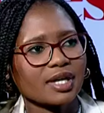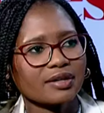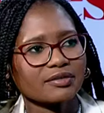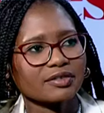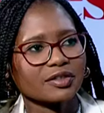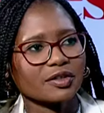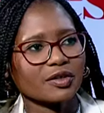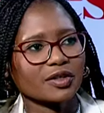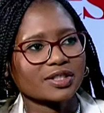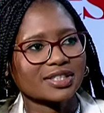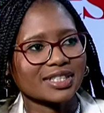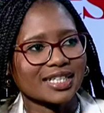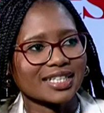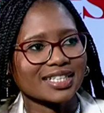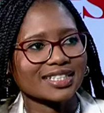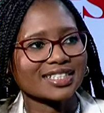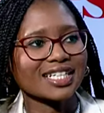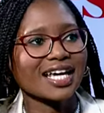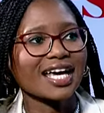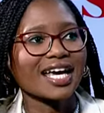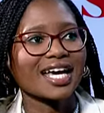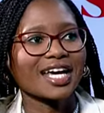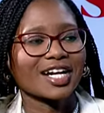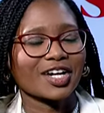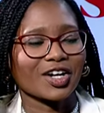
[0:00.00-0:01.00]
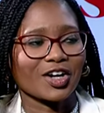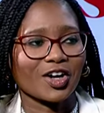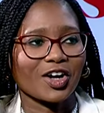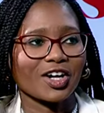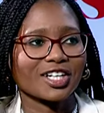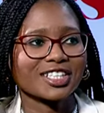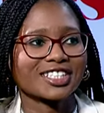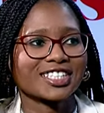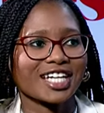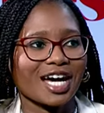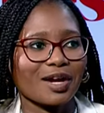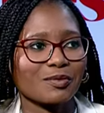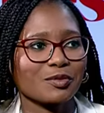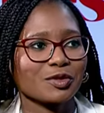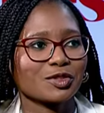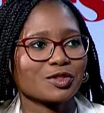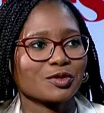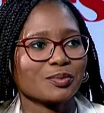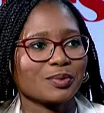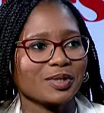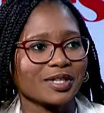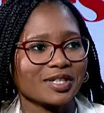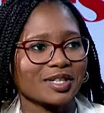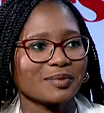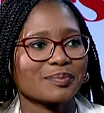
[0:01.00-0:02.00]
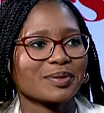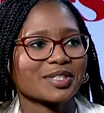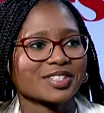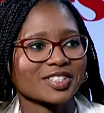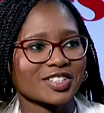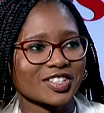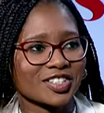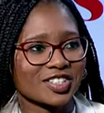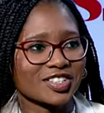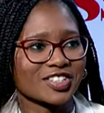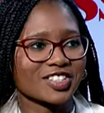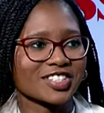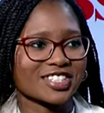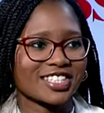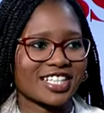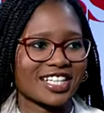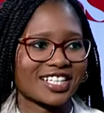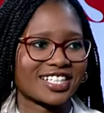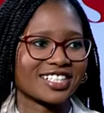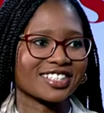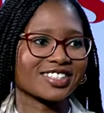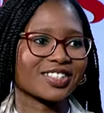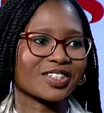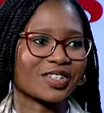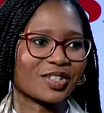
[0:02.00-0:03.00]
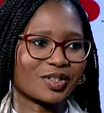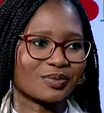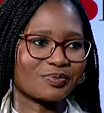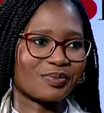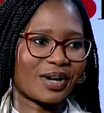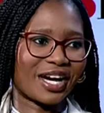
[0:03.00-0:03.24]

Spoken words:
haven't looked at it in a long time, would you be in a position to say it is a good